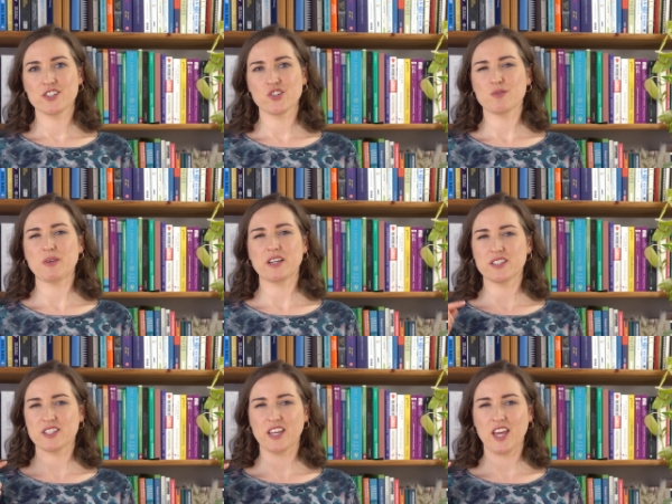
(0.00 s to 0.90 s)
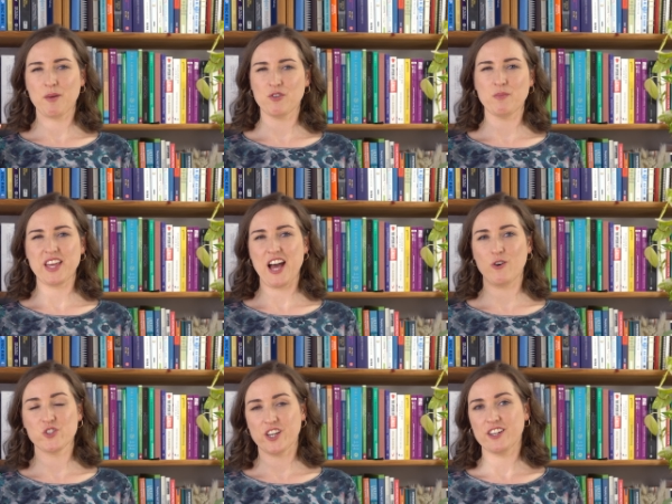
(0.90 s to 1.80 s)
just because they came from the
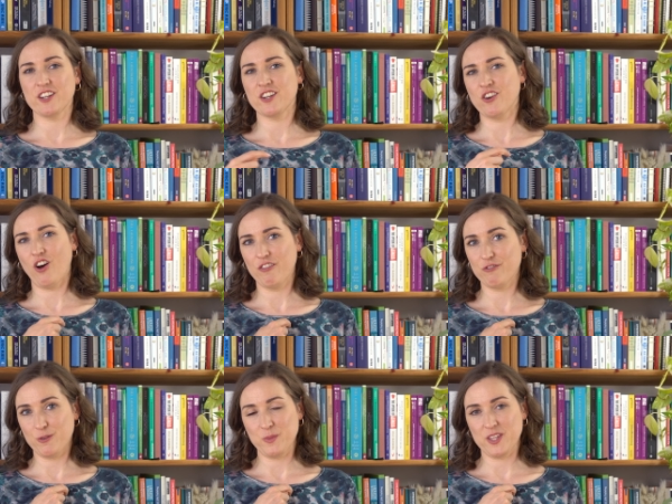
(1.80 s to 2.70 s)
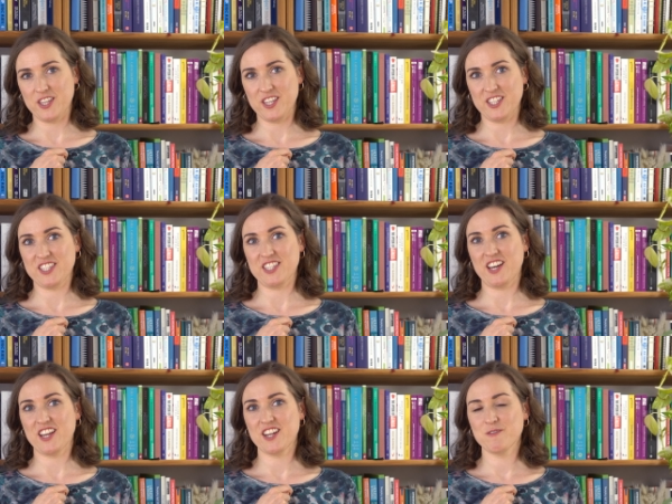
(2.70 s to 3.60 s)
outside and not from the
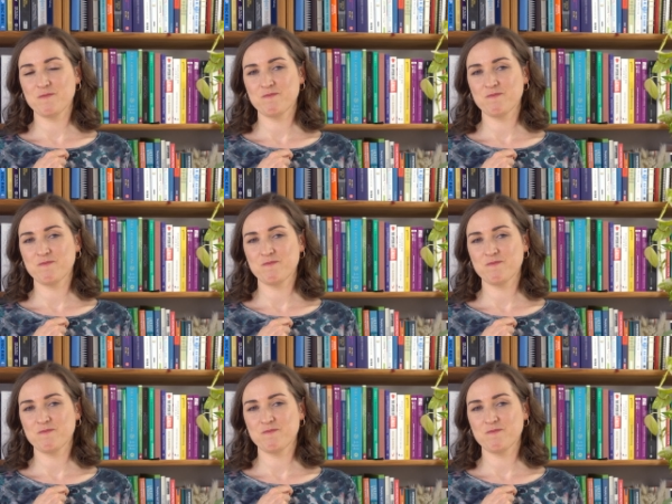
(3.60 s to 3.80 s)
inside.